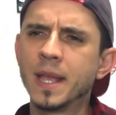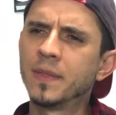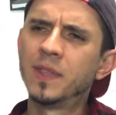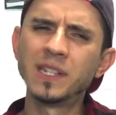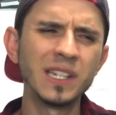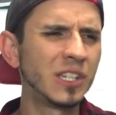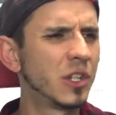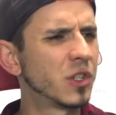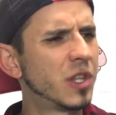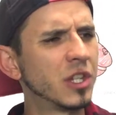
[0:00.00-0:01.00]
This is
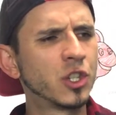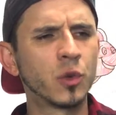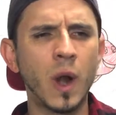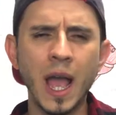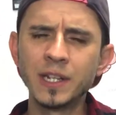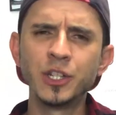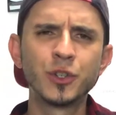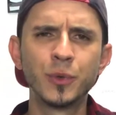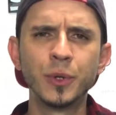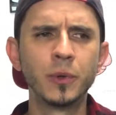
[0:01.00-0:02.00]
just the tried and
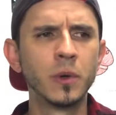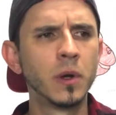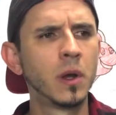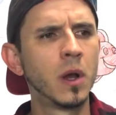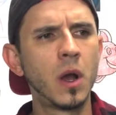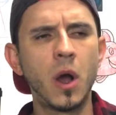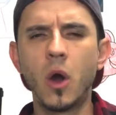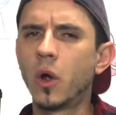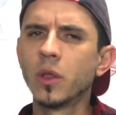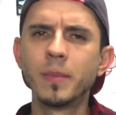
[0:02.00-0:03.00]
true
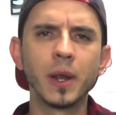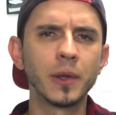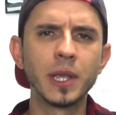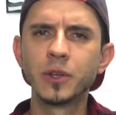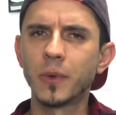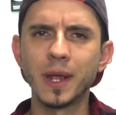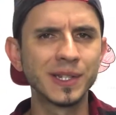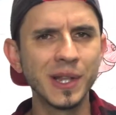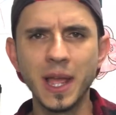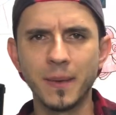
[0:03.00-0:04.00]
All-American Grand
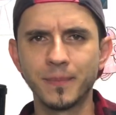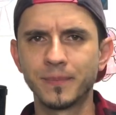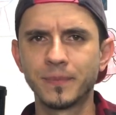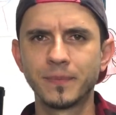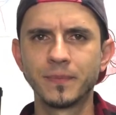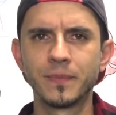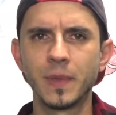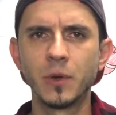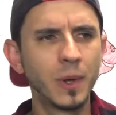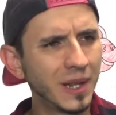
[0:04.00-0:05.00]
Slam.
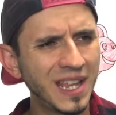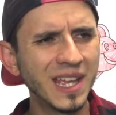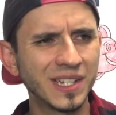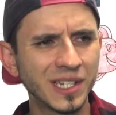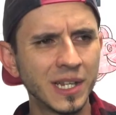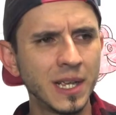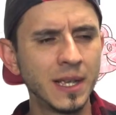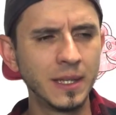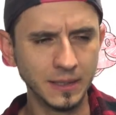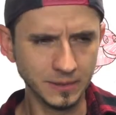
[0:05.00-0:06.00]
It really is.
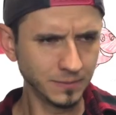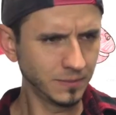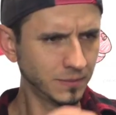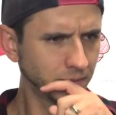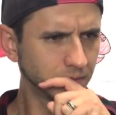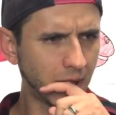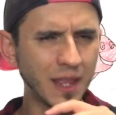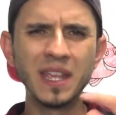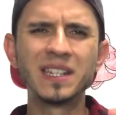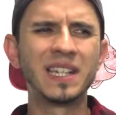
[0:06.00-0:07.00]
I
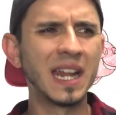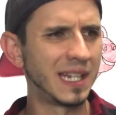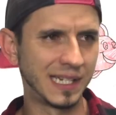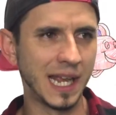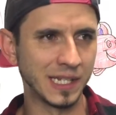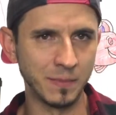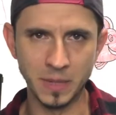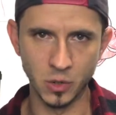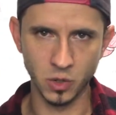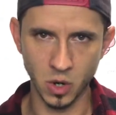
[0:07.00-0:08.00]
think Denny's has a
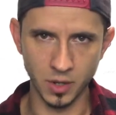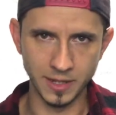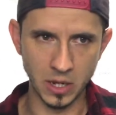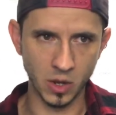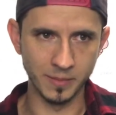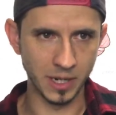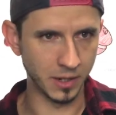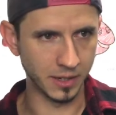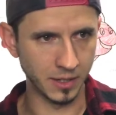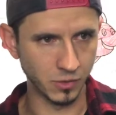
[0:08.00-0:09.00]
meal called the
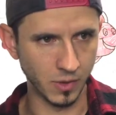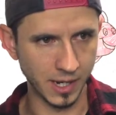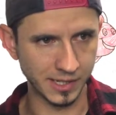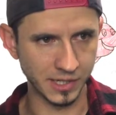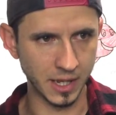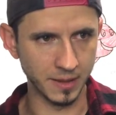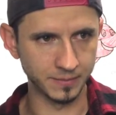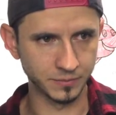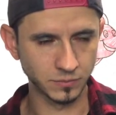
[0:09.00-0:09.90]
All-American Grand Slam.